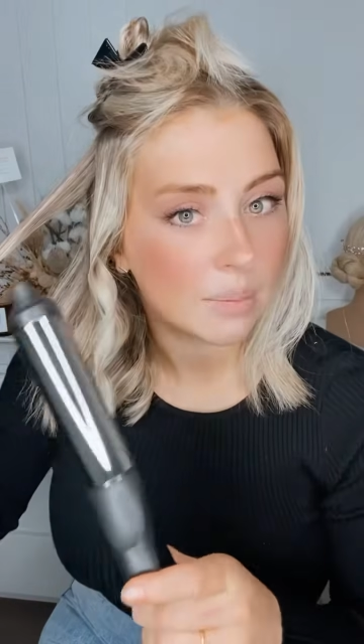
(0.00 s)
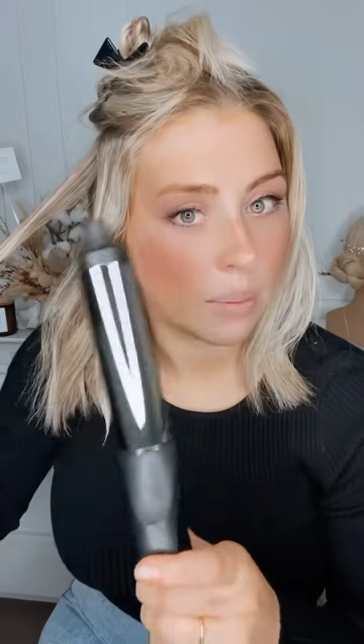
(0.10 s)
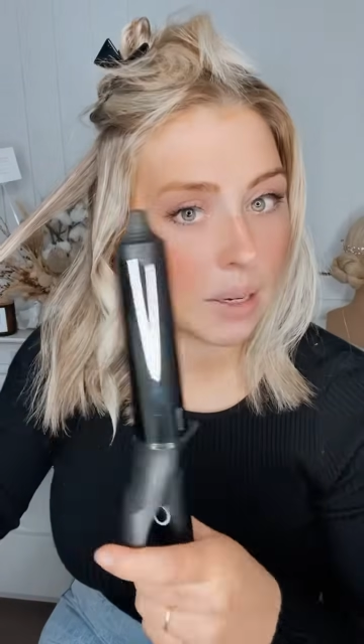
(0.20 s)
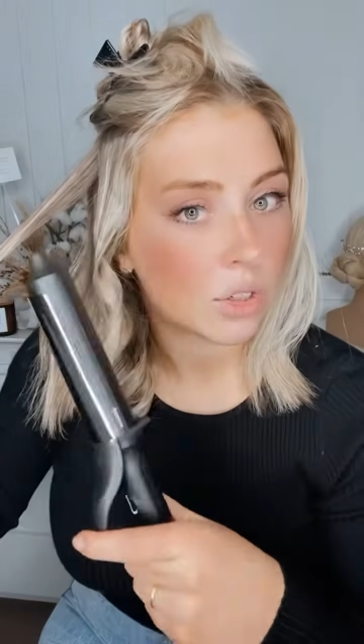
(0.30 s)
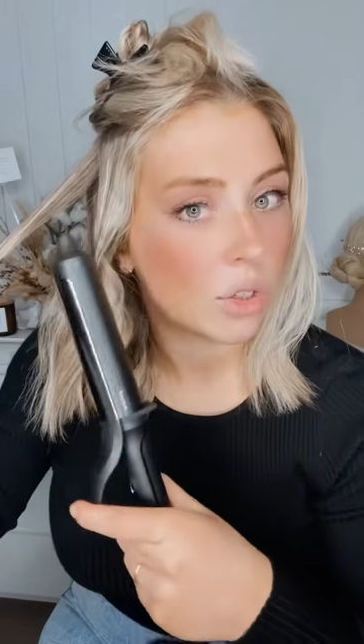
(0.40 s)

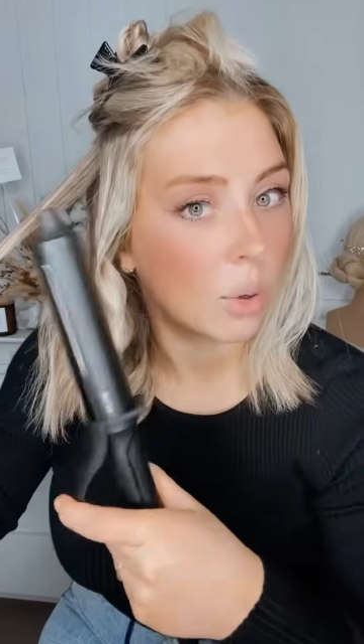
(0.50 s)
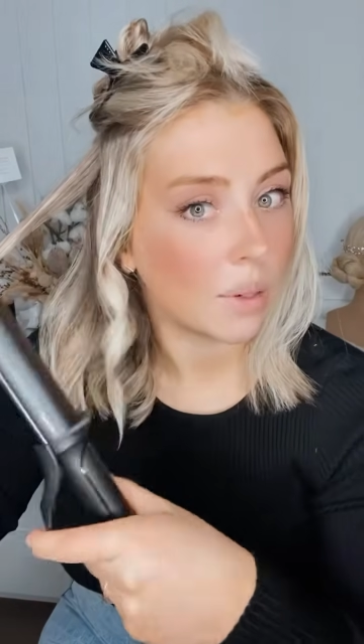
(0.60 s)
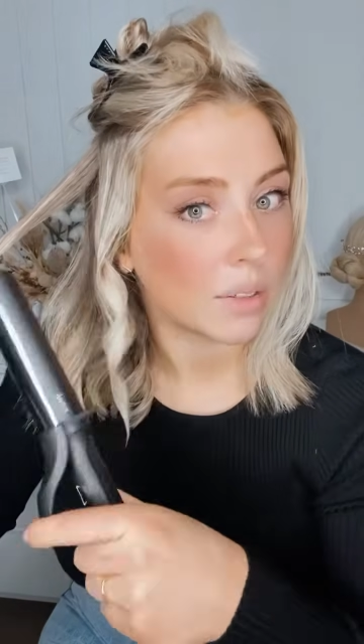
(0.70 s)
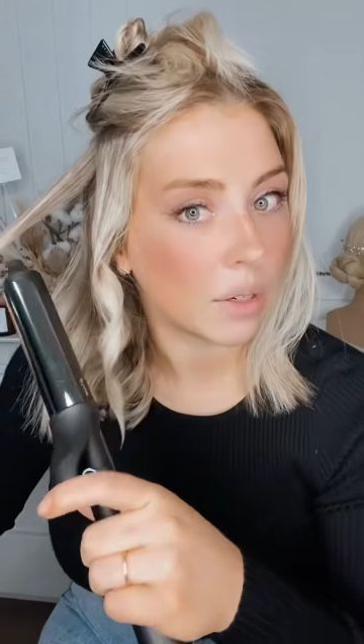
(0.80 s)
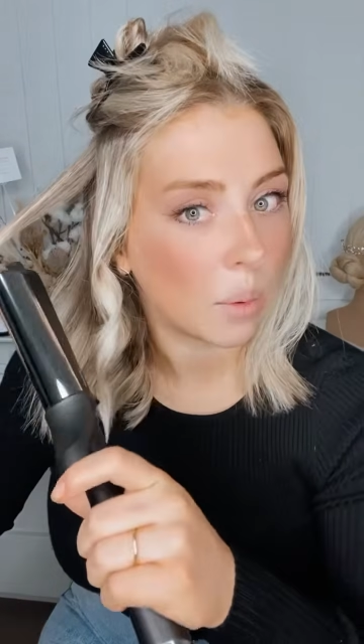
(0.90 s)
but make sure you're
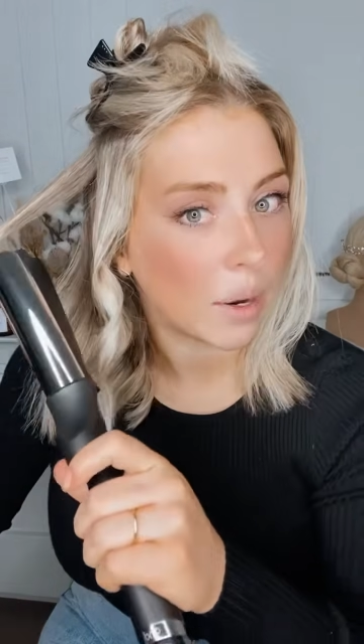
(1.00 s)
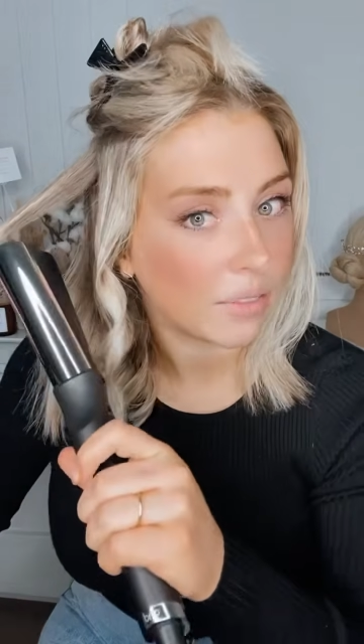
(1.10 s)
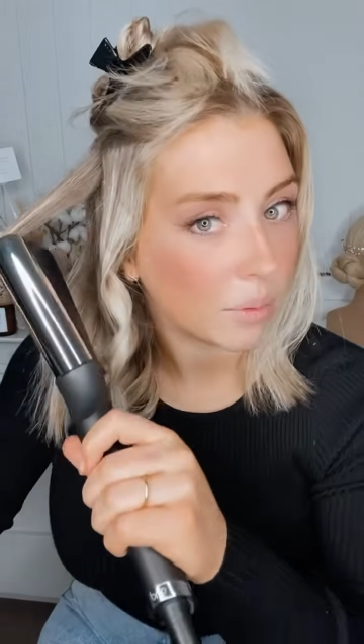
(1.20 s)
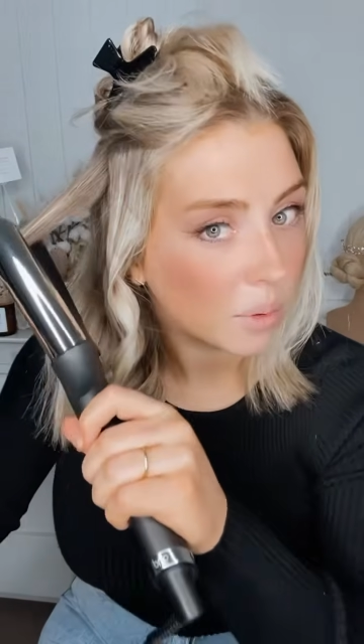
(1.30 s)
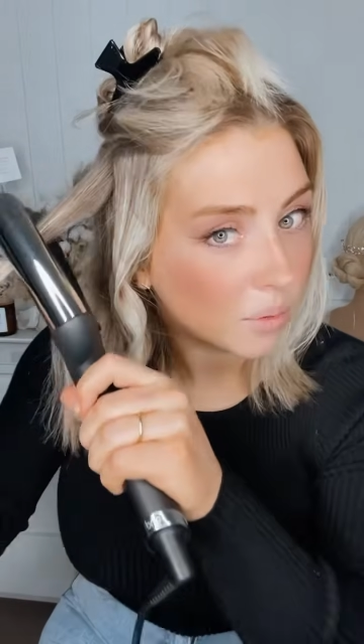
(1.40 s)
always going away
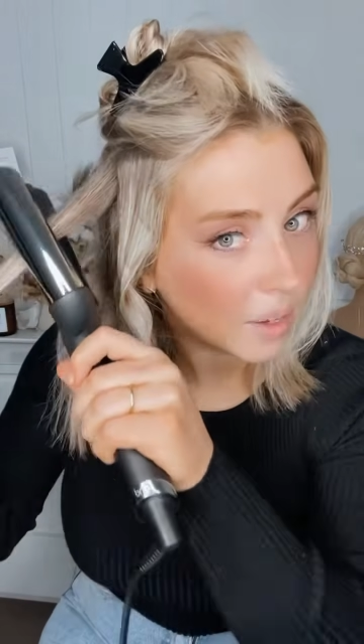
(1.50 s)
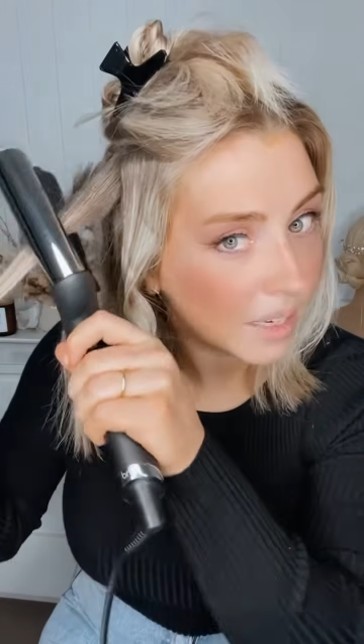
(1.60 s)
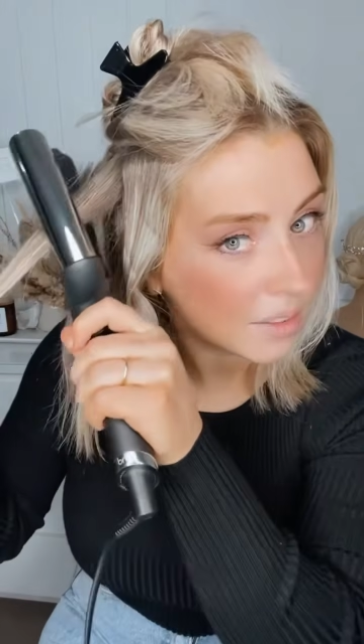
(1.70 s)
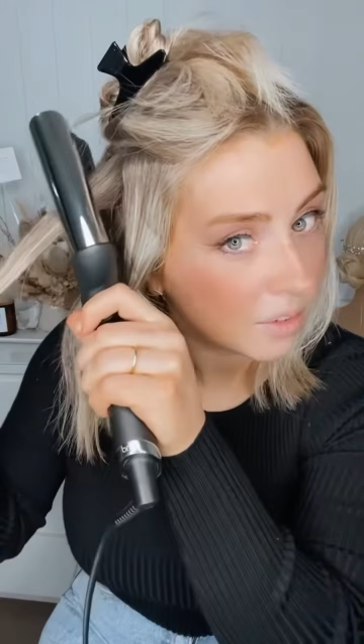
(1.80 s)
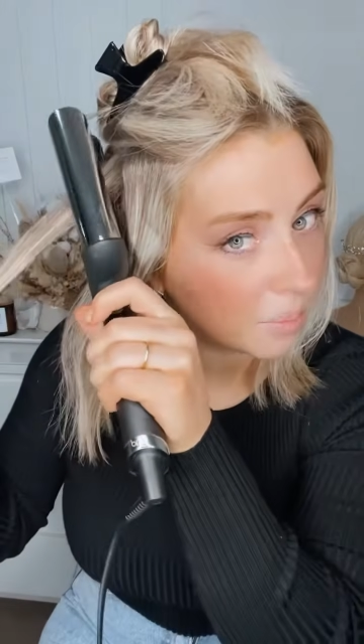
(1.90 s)
from your
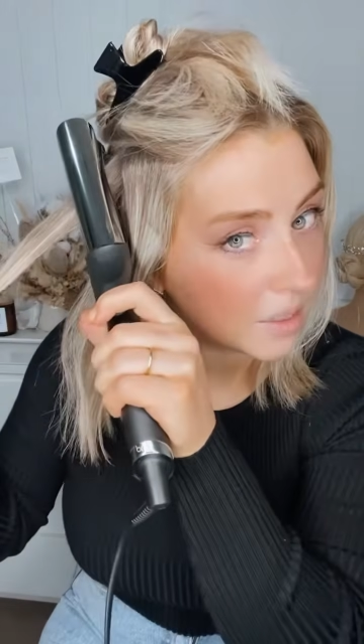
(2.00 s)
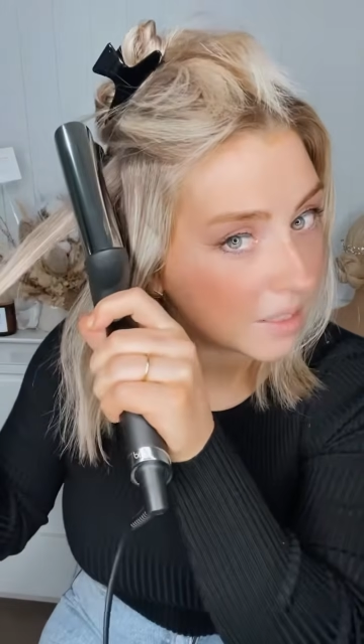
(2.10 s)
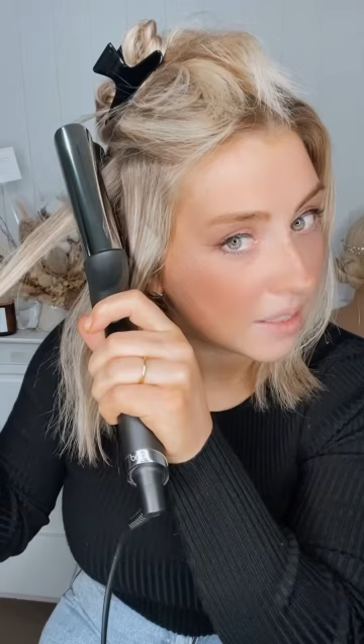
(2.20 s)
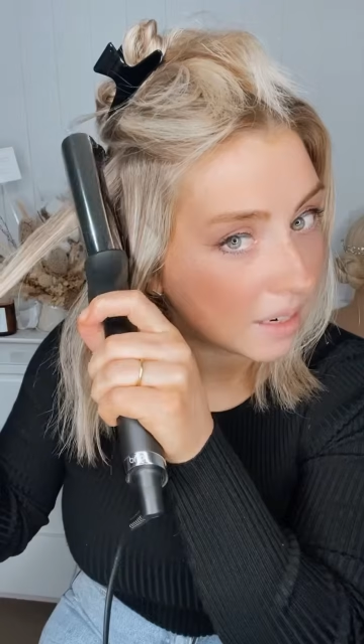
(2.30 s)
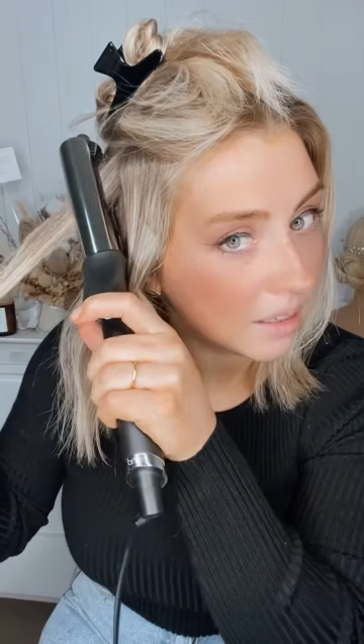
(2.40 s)
face from the
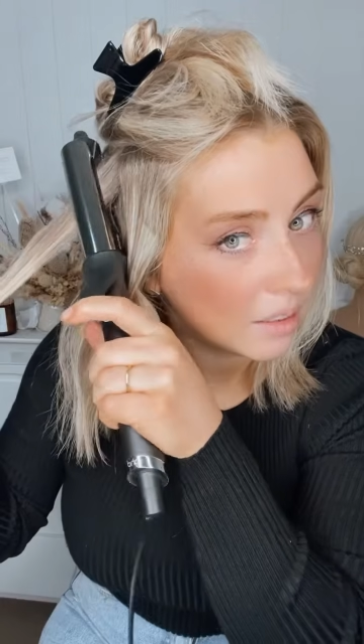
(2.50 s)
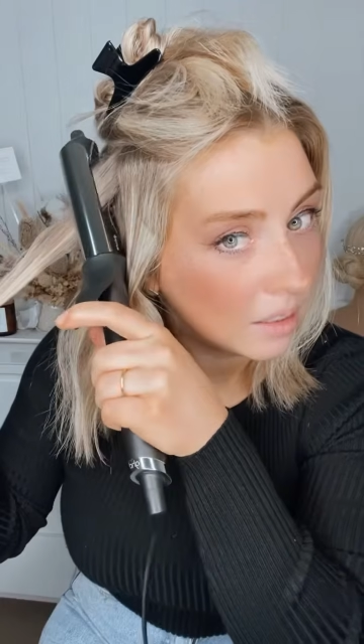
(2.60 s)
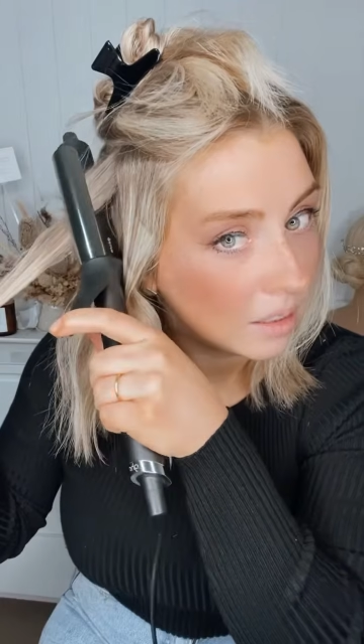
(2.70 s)
start.